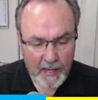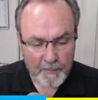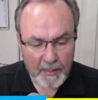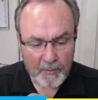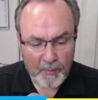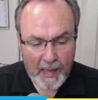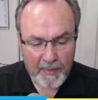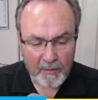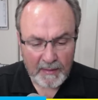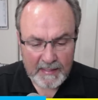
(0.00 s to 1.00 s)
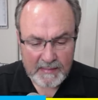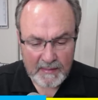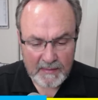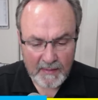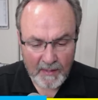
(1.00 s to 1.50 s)
but rather listen
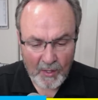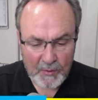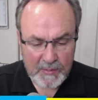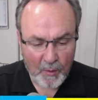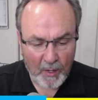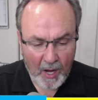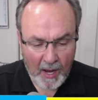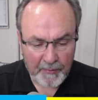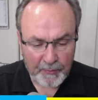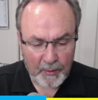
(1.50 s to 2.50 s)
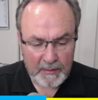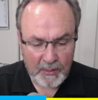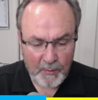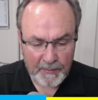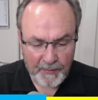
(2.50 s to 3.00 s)
to those who are offering
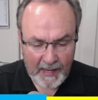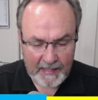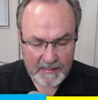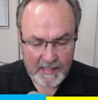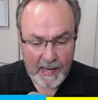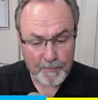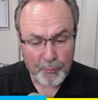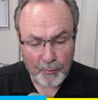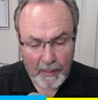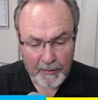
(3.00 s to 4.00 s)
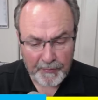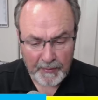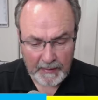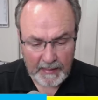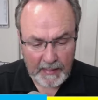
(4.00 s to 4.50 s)
you advice and
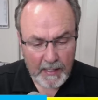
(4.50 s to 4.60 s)
prayerfully